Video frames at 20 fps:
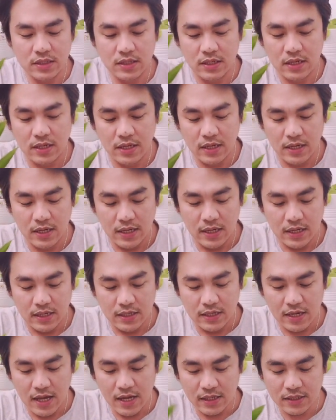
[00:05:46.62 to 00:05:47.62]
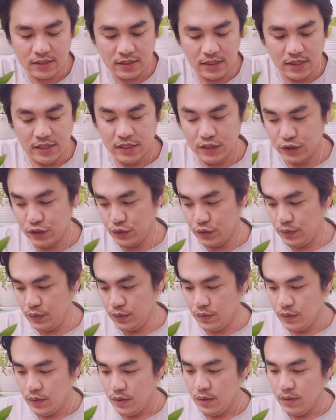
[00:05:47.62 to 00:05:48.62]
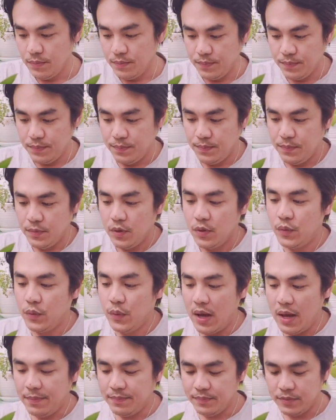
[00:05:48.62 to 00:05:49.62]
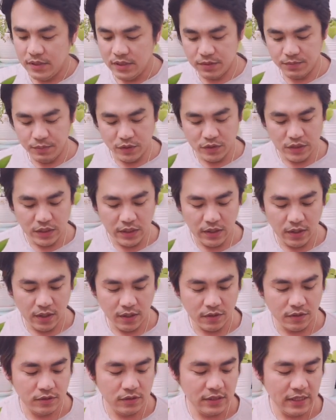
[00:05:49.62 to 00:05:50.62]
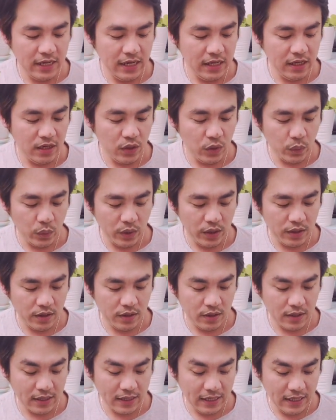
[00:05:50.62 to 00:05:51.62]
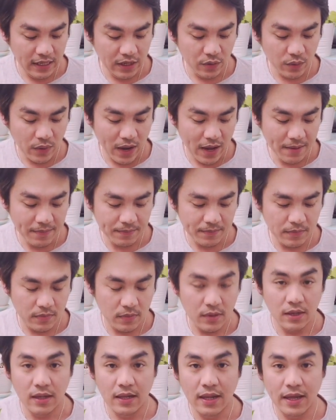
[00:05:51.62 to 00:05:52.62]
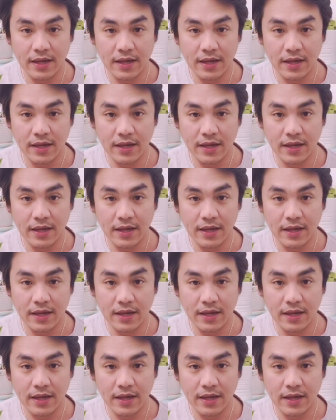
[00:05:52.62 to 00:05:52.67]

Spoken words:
next is to wrap this particular container with a cling wrap like this.